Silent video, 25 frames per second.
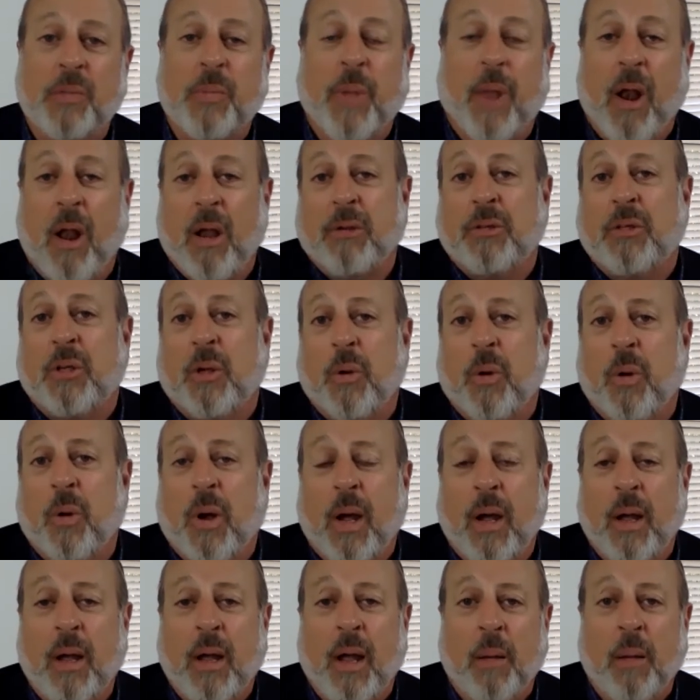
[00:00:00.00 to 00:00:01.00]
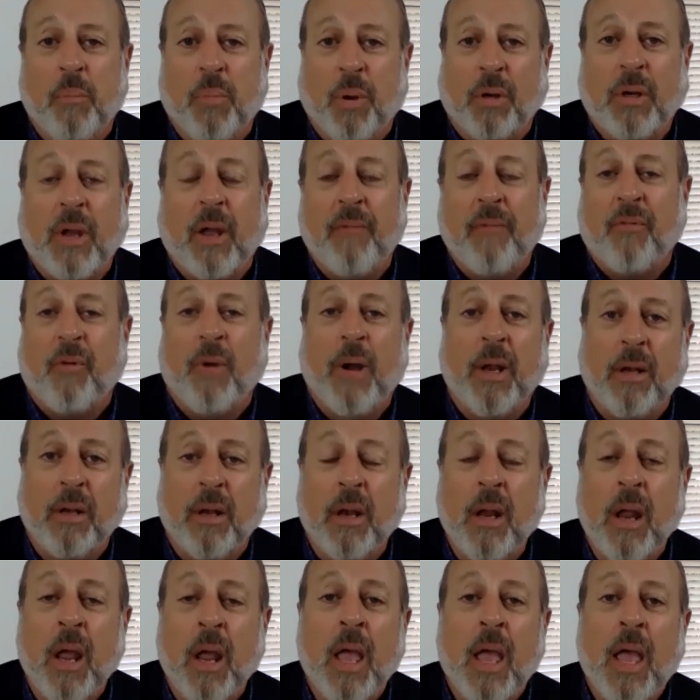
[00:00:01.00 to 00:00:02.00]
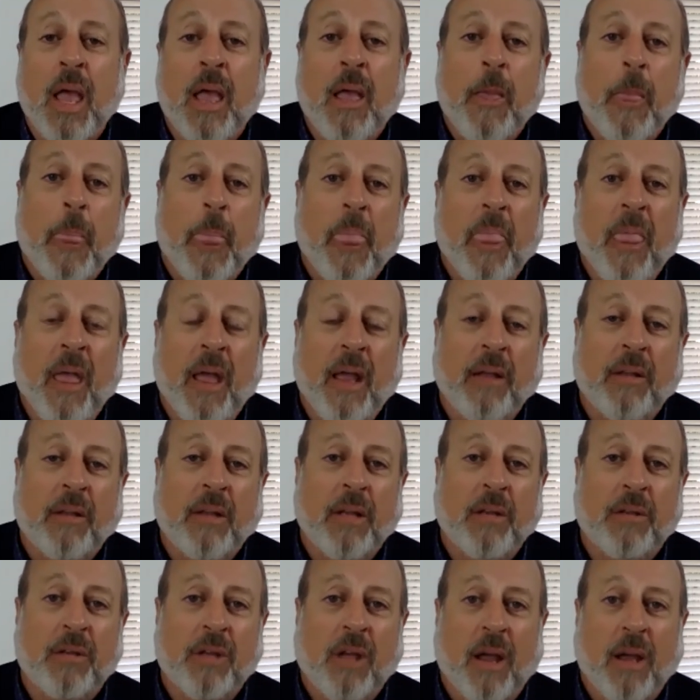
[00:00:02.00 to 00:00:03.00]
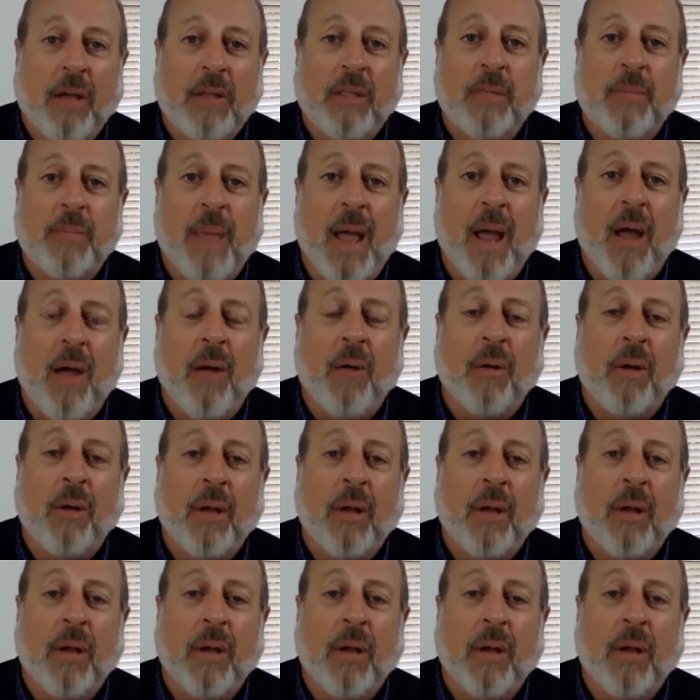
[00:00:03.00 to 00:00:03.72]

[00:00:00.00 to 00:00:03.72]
but also a book I've written that talks about